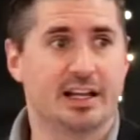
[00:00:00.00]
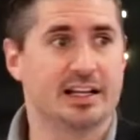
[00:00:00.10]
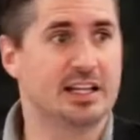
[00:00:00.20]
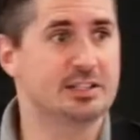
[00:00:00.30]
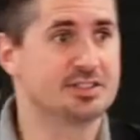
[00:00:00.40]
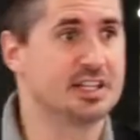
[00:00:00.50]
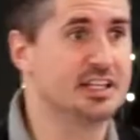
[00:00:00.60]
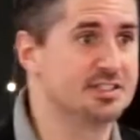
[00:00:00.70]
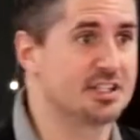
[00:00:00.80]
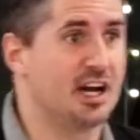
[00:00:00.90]
And he's
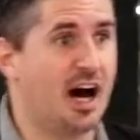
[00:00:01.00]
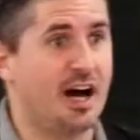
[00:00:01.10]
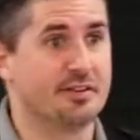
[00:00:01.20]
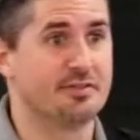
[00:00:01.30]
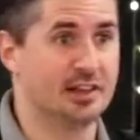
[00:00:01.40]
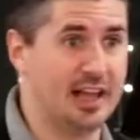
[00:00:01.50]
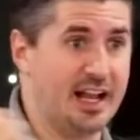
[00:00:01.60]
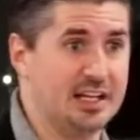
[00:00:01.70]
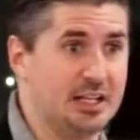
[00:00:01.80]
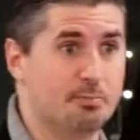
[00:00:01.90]
he's the god of the
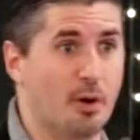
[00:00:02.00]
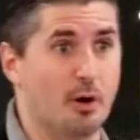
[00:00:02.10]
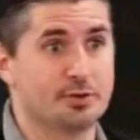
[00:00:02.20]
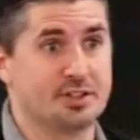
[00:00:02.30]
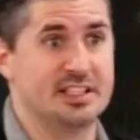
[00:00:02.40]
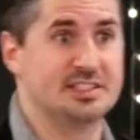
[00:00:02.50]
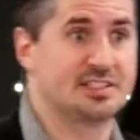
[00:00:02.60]
lightning bolt, and he's